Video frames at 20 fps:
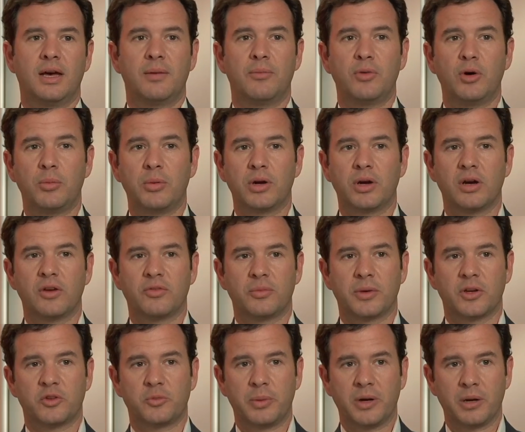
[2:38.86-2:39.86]
mobile go from
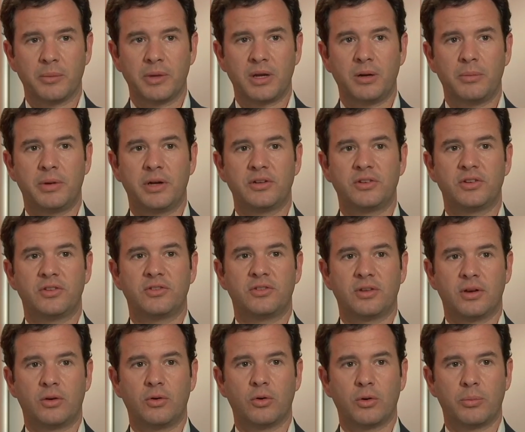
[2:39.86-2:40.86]
experimental budgets to
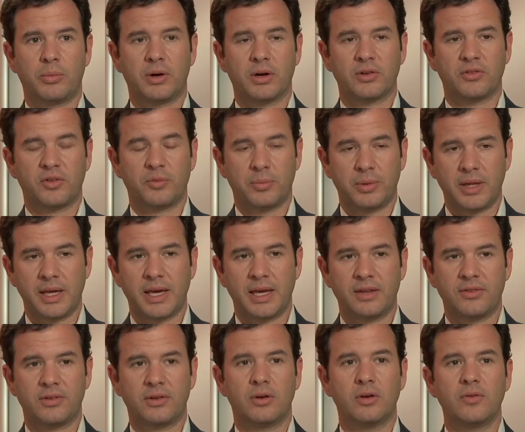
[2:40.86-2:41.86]
core parts of
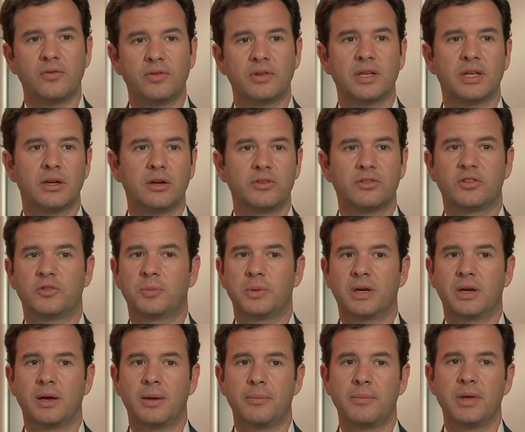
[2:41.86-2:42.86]
plans, and hopefully it'll just
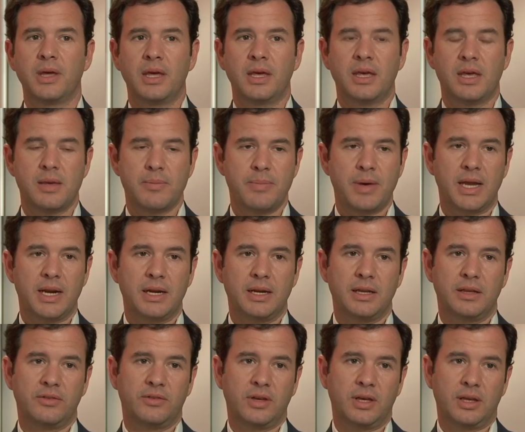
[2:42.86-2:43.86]
become embedded
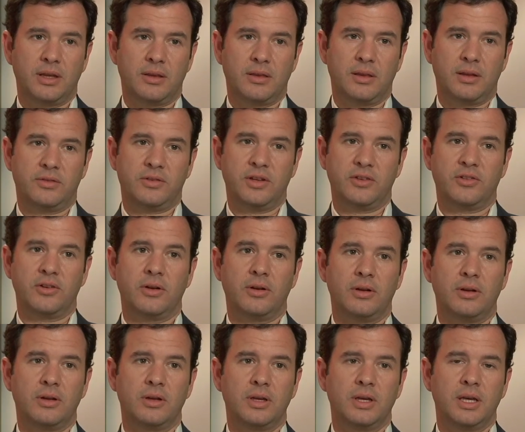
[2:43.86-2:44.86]
into the
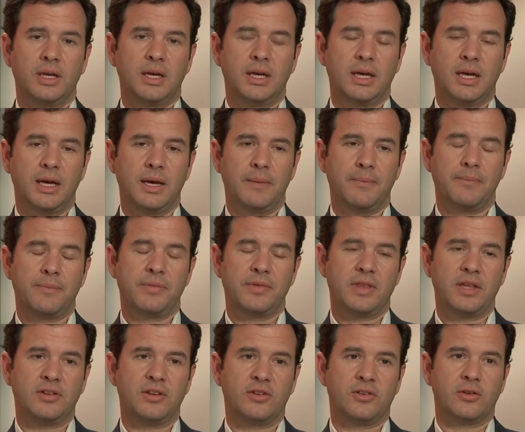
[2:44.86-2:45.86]
digital
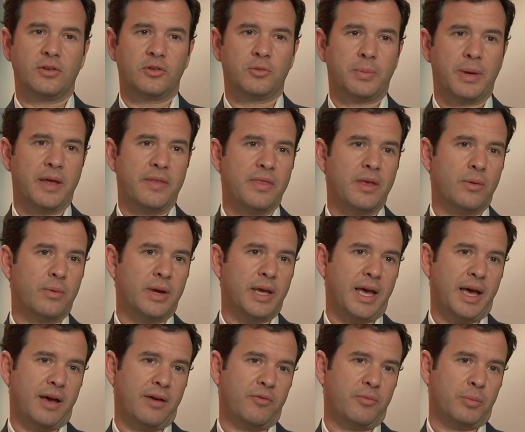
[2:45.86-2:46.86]
spend that we
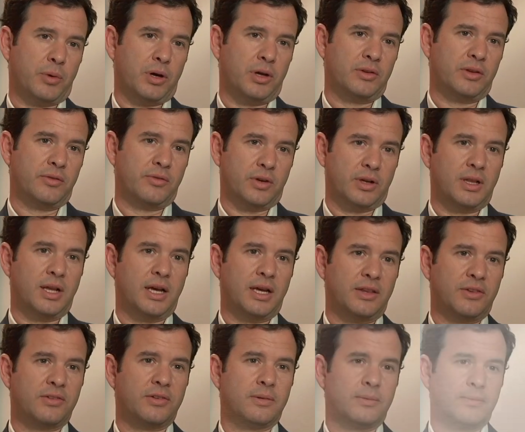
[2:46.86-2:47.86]
have broadly for
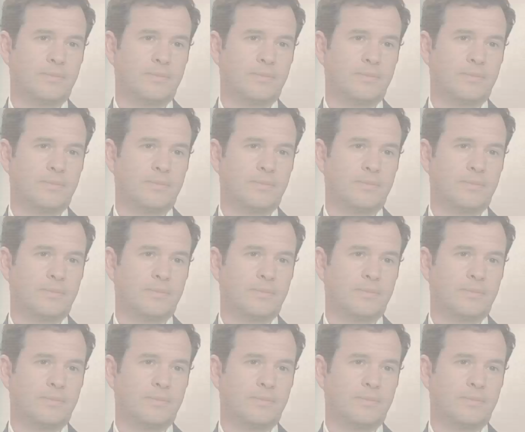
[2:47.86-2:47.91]
clients.